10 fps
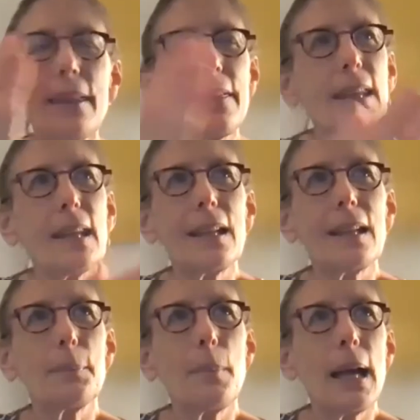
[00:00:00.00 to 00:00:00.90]

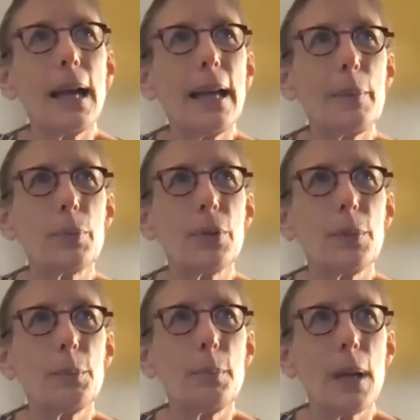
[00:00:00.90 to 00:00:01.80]
think my
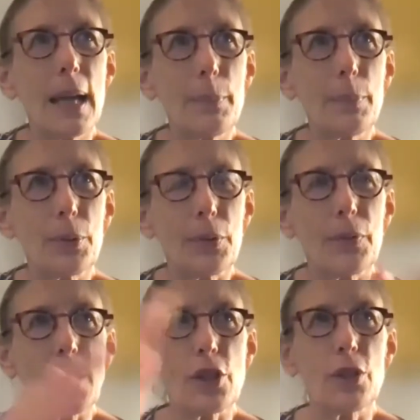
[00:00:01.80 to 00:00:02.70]

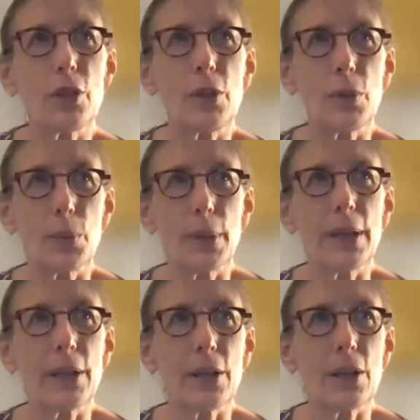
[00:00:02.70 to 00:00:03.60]
professional
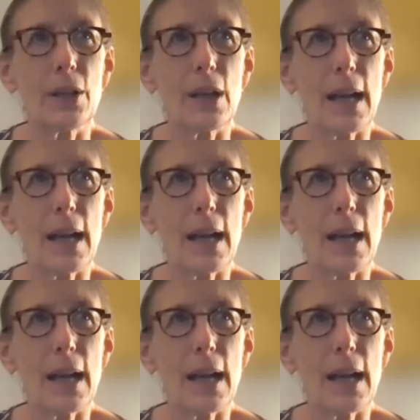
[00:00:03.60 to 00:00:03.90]
career,